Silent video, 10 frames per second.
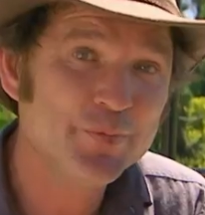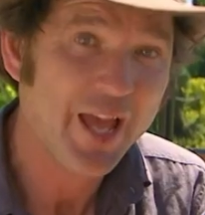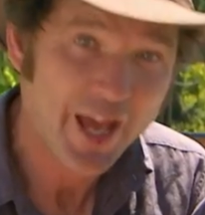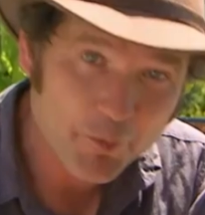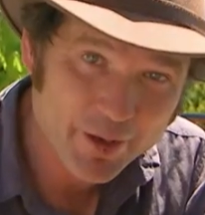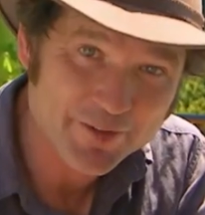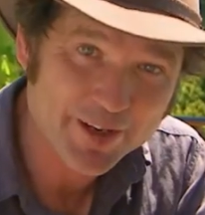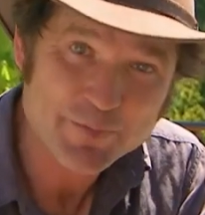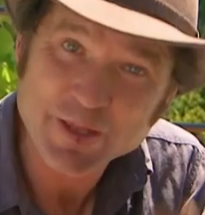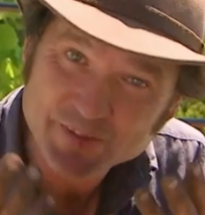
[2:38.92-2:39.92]

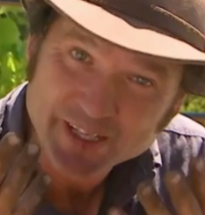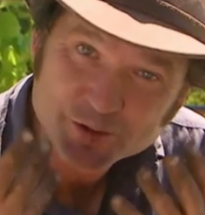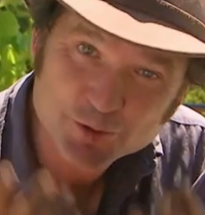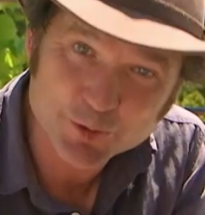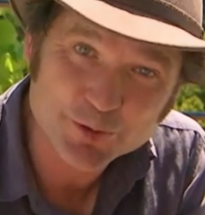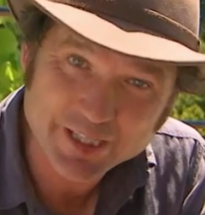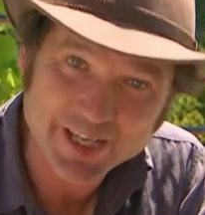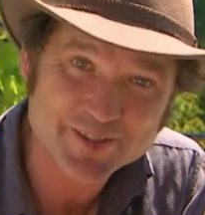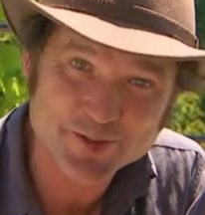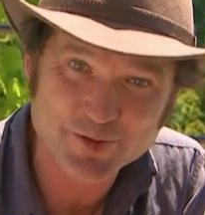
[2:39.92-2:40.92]
However, if they do
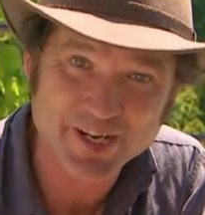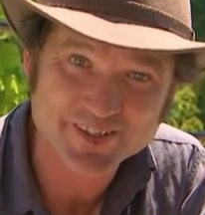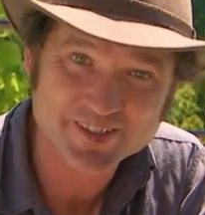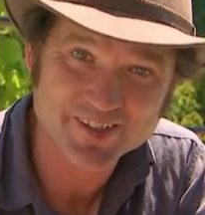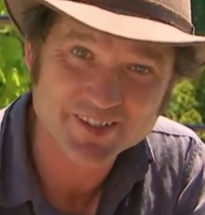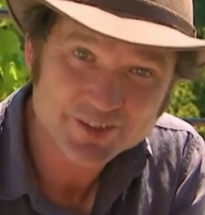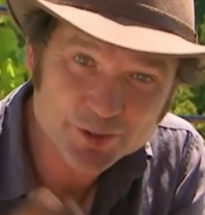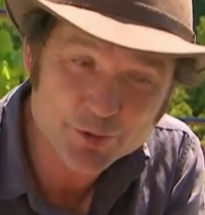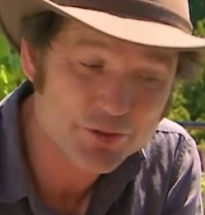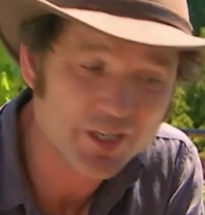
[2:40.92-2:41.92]
get stressed,
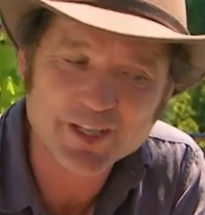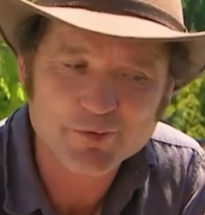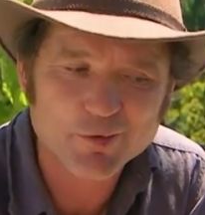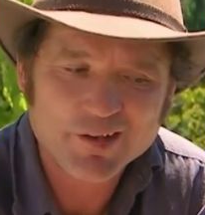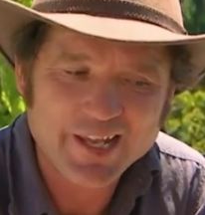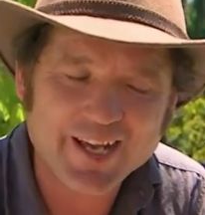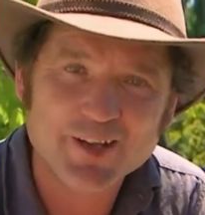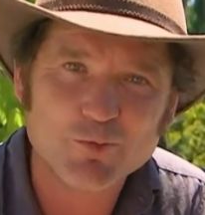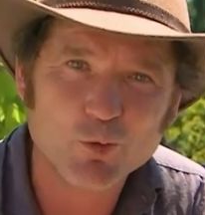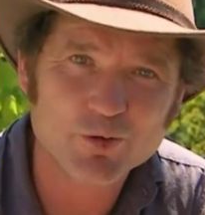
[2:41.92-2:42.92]
usually through
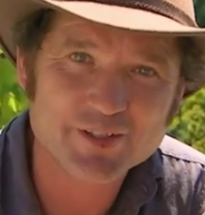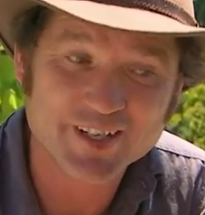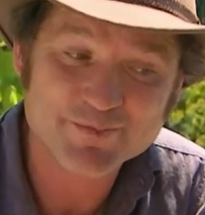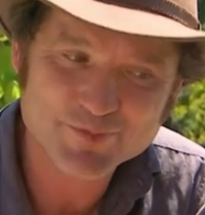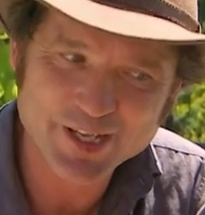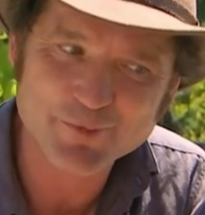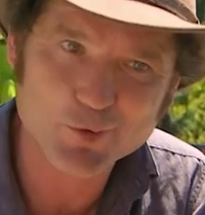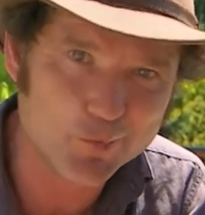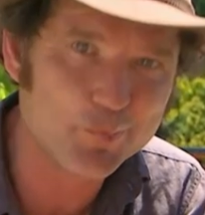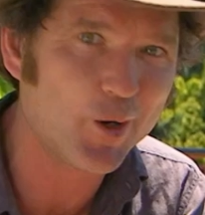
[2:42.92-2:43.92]
lack of water, they
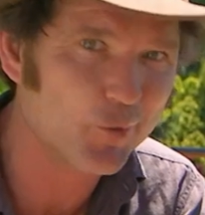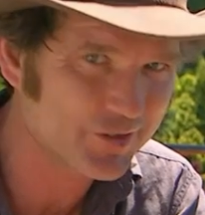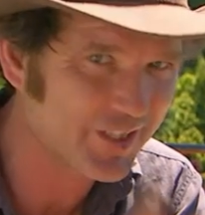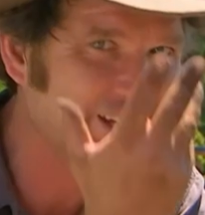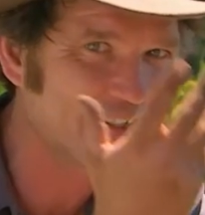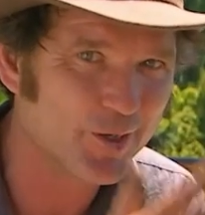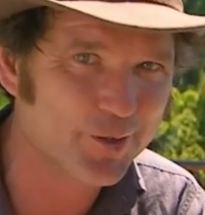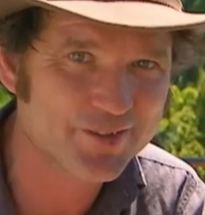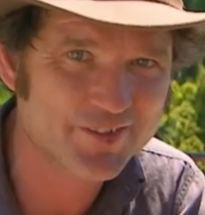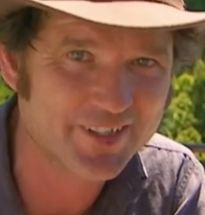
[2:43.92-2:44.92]
will bolt and
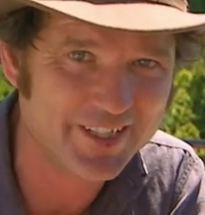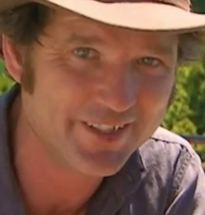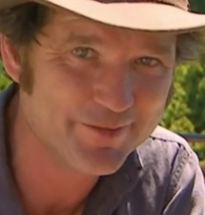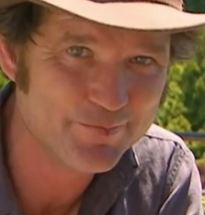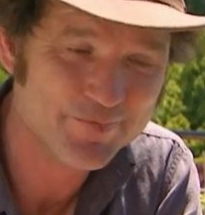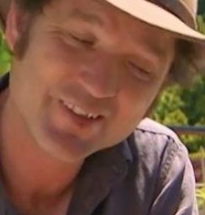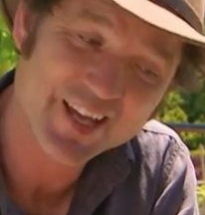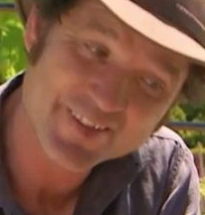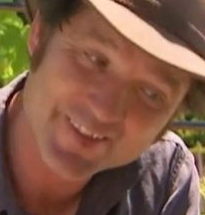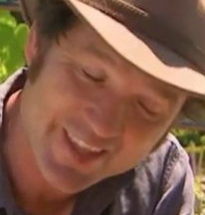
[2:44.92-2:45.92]
go to seed,
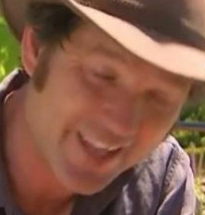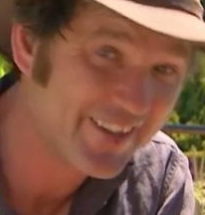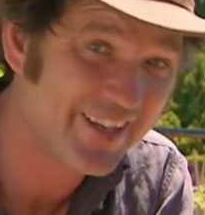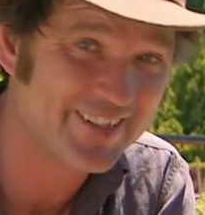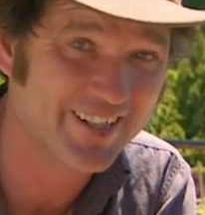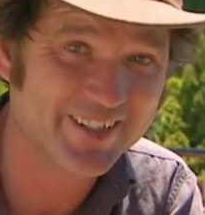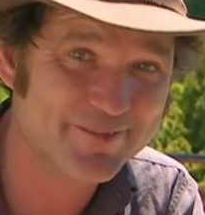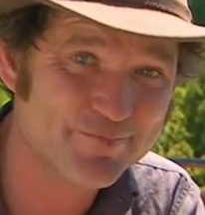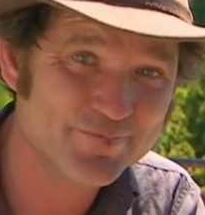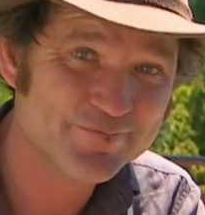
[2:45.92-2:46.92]
and then they're done.